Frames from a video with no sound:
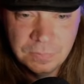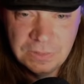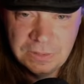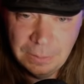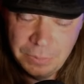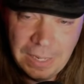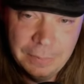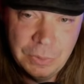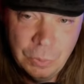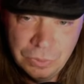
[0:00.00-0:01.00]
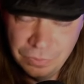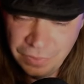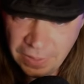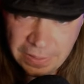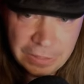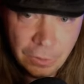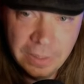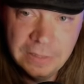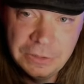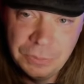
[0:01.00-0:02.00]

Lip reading: Sometimes it was very cringe.